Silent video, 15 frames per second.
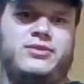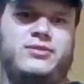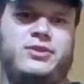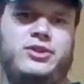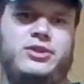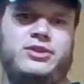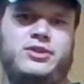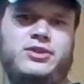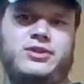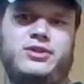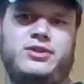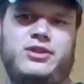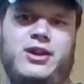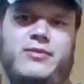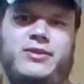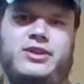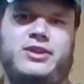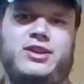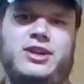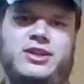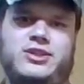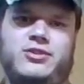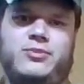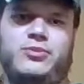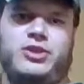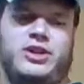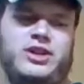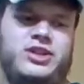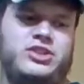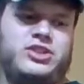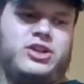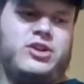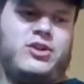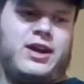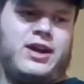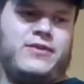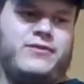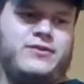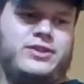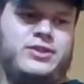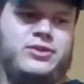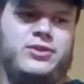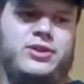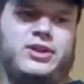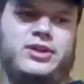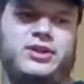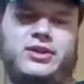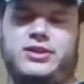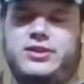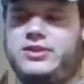You got two blades. You don't have to